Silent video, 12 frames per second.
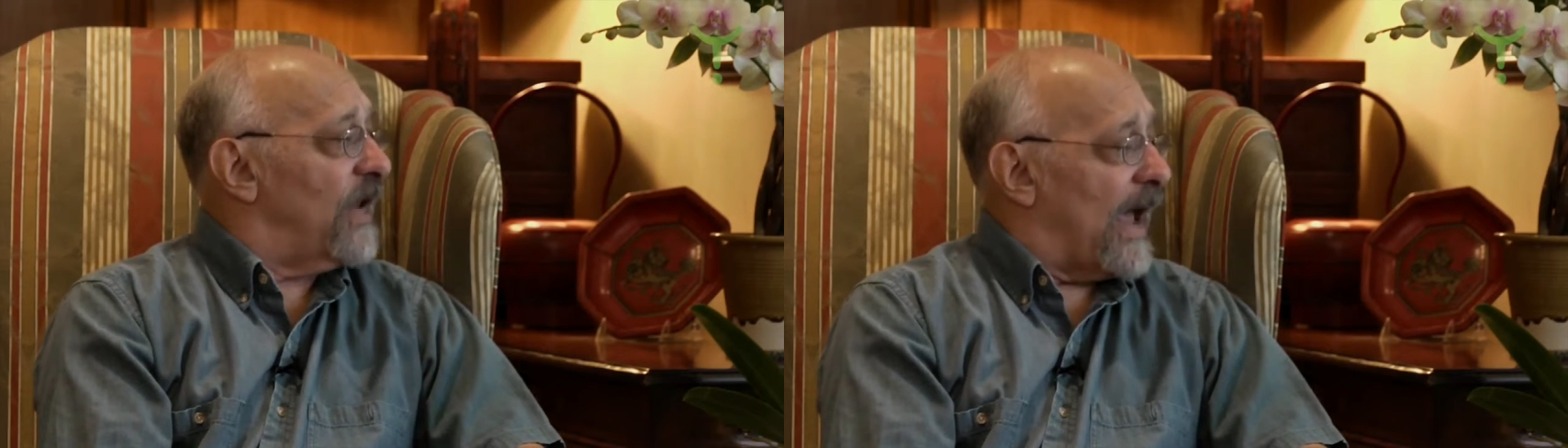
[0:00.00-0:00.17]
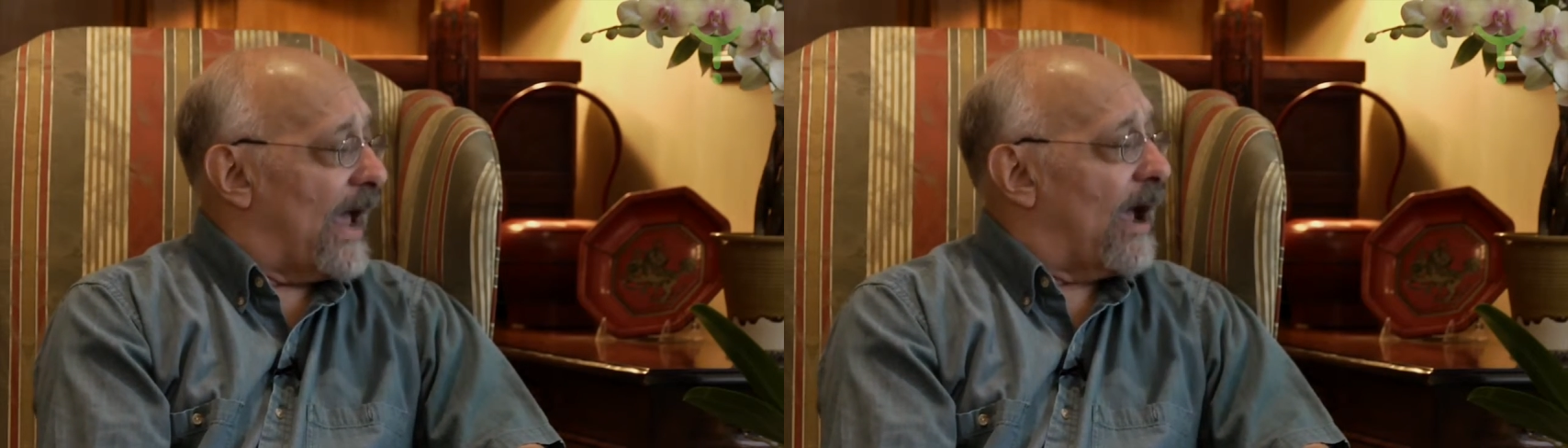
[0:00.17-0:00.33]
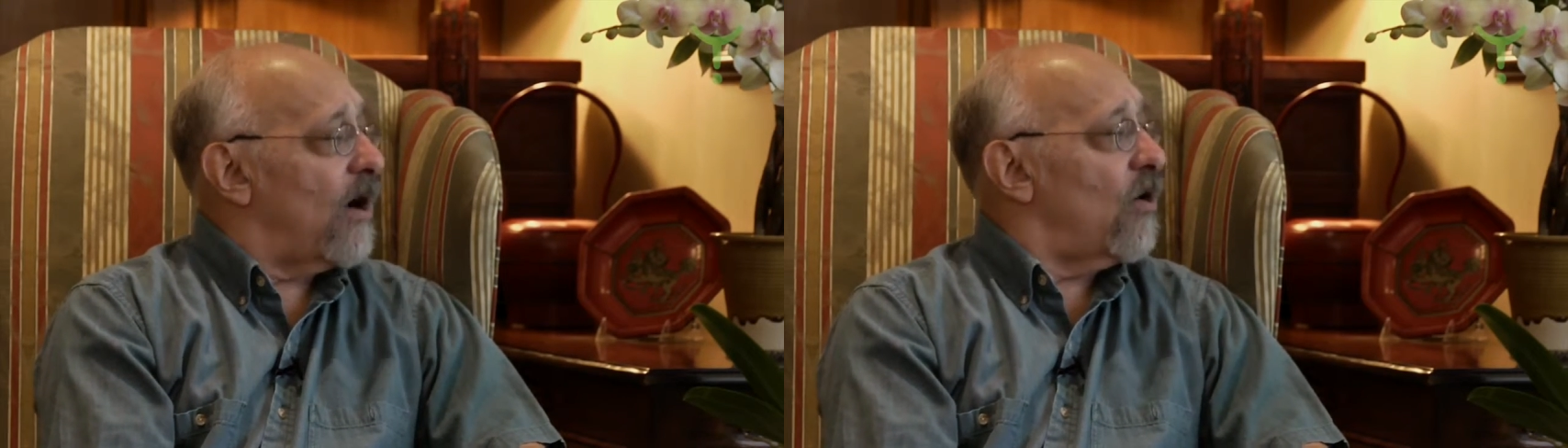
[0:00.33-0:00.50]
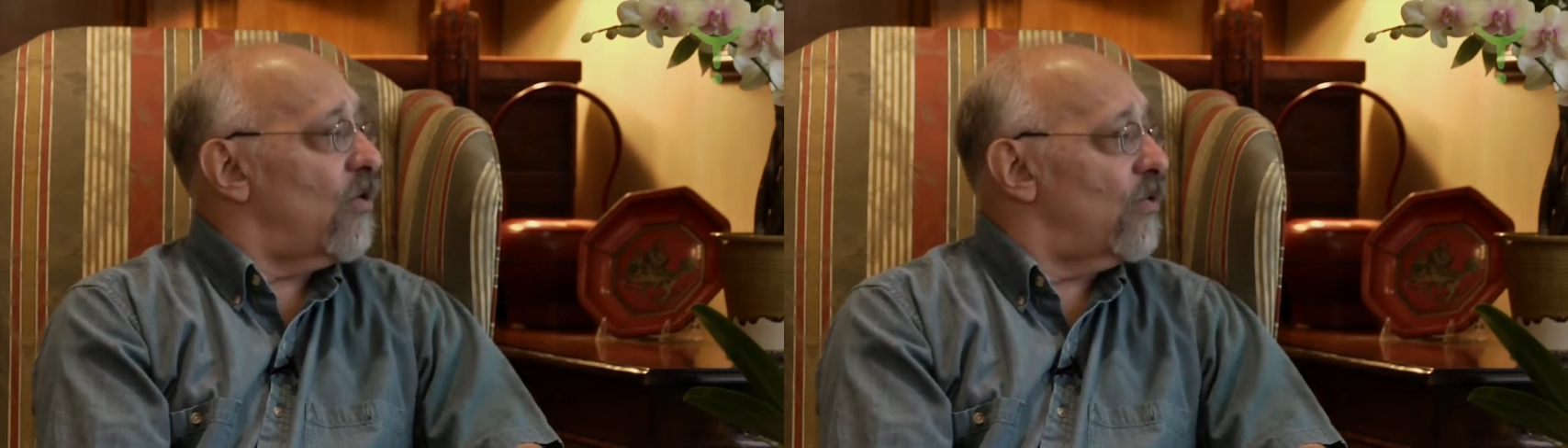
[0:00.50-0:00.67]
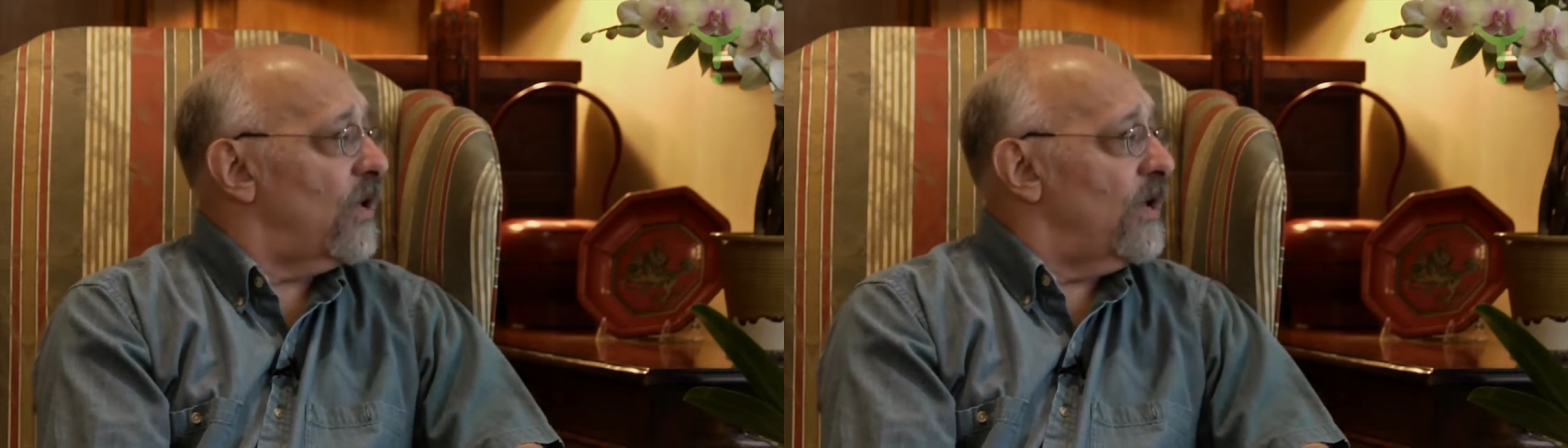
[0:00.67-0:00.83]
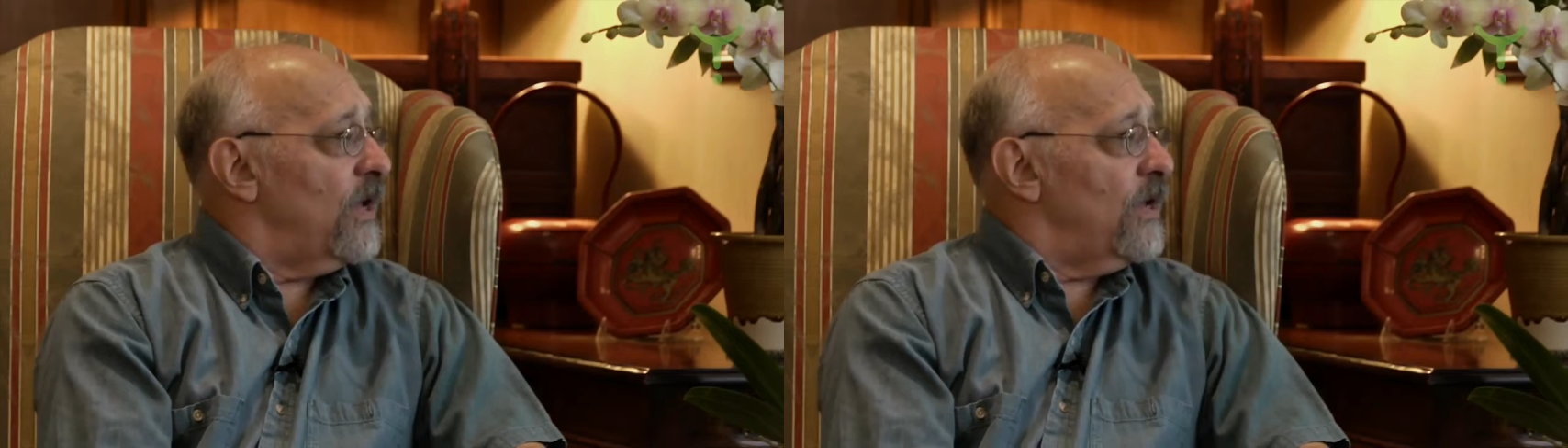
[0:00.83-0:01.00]

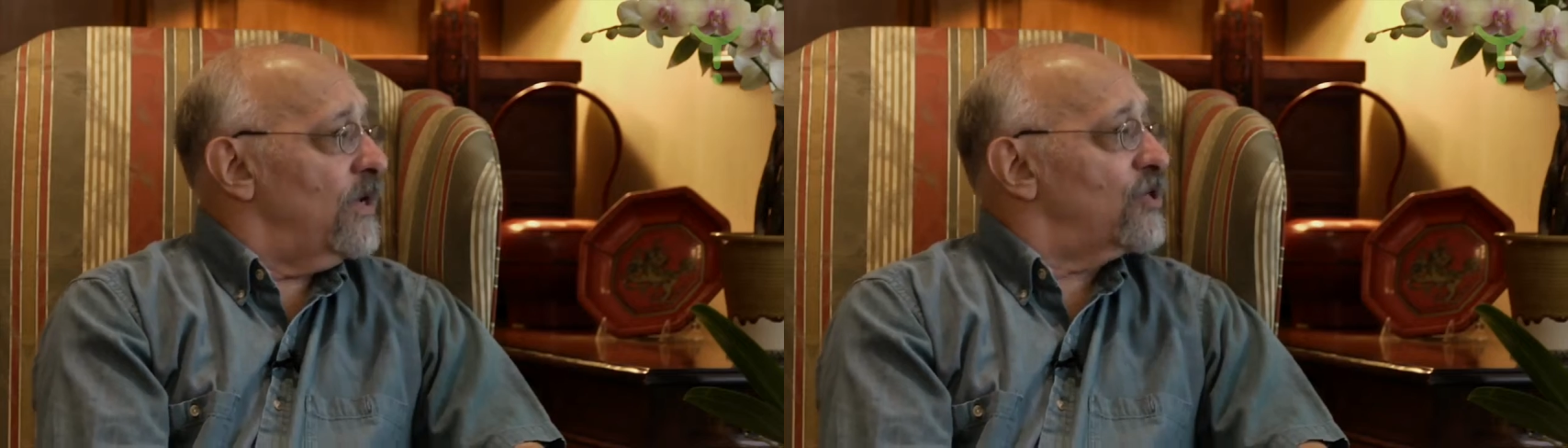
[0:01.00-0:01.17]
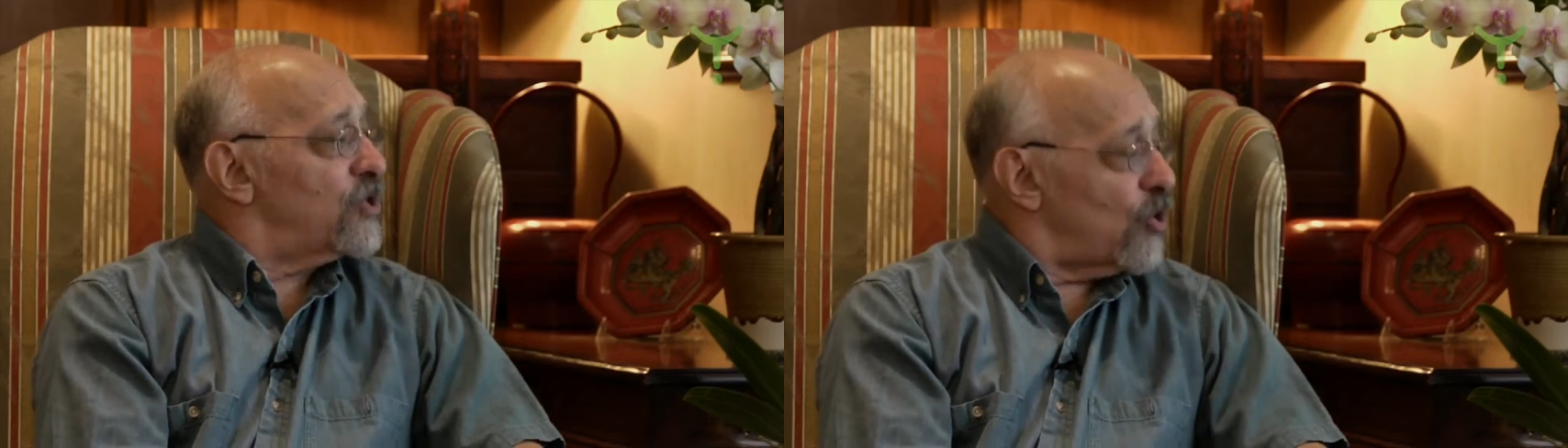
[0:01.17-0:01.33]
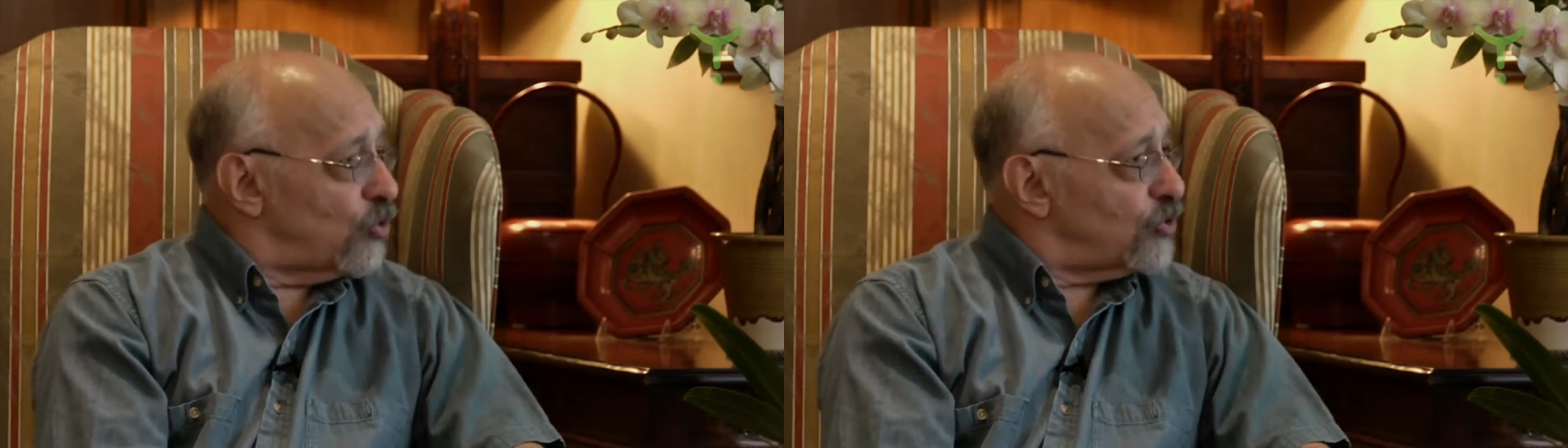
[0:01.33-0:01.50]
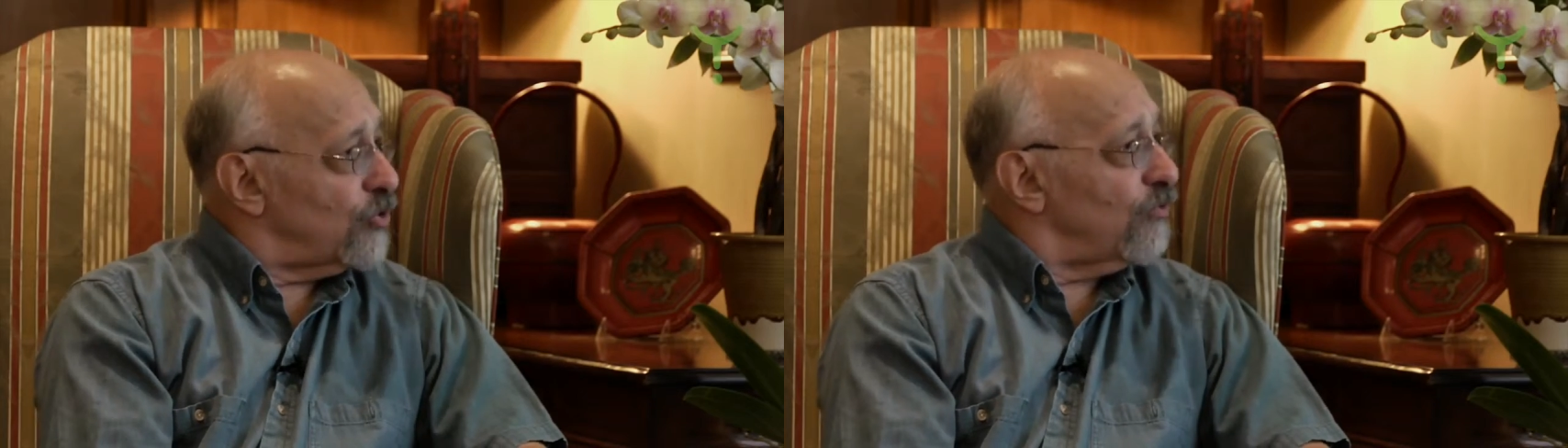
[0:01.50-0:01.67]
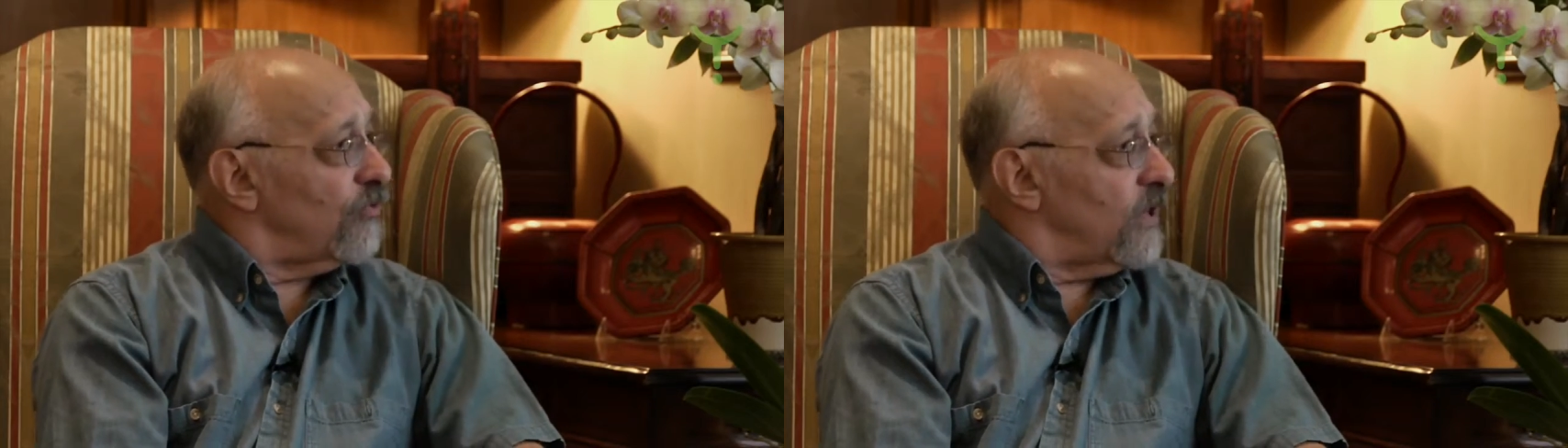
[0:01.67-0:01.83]
how social